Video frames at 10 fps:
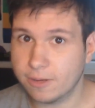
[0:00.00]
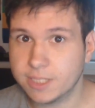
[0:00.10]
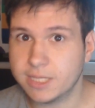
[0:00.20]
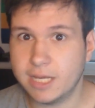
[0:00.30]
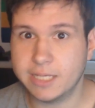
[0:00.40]

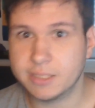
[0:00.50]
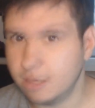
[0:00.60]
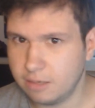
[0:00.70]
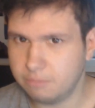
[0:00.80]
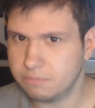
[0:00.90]
has,
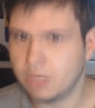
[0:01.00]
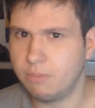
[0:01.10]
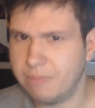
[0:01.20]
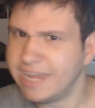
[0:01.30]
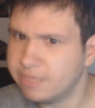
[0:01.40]

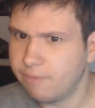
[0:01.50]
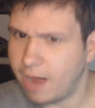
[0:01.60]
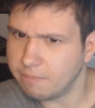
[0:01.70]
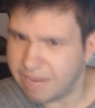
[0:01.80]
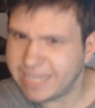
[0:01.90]
made while
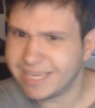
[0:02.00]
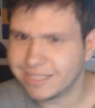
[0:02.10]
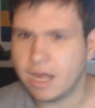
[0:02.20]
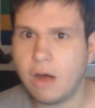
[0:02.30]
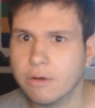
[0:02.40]
making the
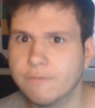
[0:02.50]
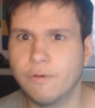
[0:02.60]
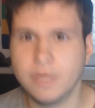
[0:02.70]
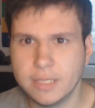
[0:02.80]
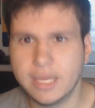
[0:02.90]
art for the
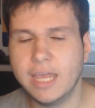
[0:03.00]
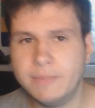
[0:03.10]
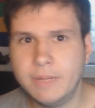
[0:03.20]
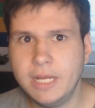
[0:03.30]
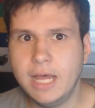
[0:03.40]
game.
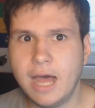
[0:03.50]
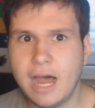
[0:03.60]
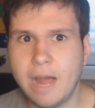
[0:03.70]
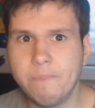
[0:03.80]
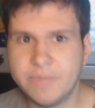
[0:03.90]

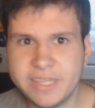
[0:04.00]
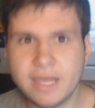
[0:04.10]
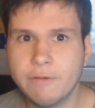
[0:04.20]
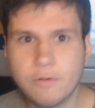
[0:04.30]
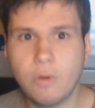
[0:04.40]
And then,
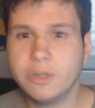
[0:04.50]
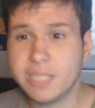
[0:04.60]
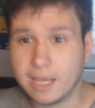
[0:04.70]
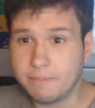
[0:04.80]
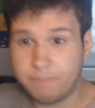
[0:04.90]
of course,
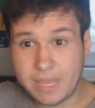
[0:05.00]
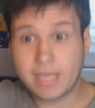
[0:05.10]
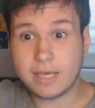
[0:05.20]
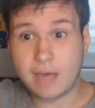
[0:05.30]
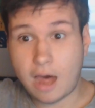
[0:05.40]
like big
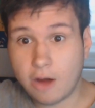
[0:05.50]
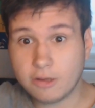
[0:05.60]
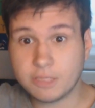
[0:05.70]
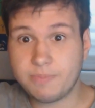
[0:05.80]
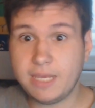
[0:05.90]
art
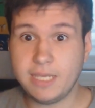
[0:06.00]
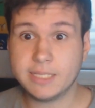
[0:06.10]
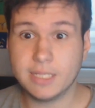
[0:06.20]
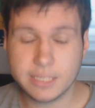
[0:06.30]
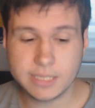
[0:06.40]

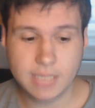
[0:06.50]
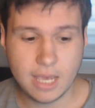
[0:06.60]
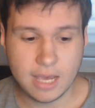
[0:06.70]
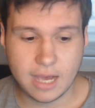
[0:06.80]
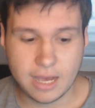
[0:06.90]
pieces,
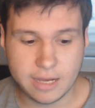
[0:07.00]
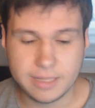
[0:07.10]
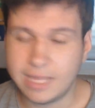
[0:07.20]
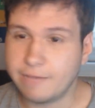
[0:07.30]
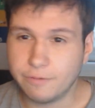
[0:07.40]

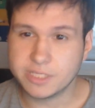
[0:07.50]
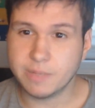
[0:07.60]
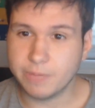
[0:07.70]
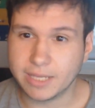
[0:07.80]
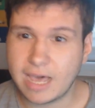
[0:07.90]
like, for example,
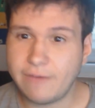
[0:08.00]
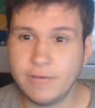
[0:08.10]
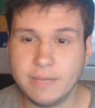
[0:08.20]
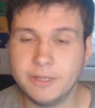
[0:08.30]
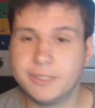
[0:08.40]
the cover
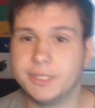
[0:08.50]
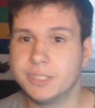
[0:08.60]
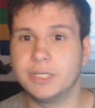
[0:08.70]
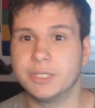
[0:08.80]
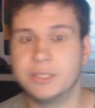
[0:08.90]
image is
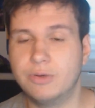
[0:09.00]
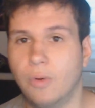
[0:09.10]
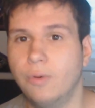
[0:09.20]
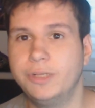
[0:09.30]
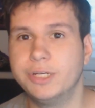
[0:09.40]
just
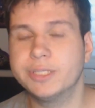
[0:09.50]
gorgeous.